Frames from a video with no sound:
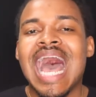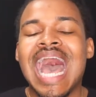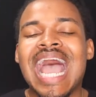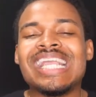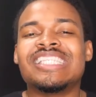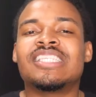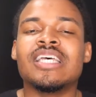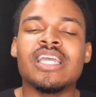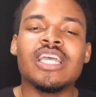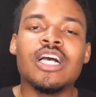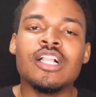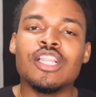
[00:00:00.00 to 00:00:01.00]
I
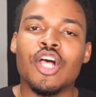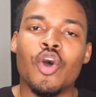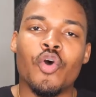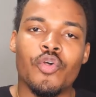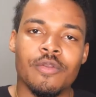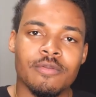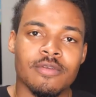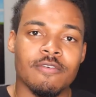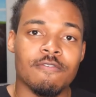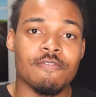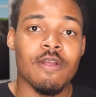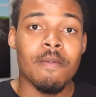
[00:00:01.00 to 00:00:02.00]
took a loan
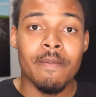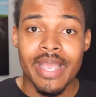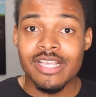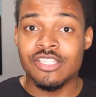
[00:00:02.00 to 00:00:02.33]
from my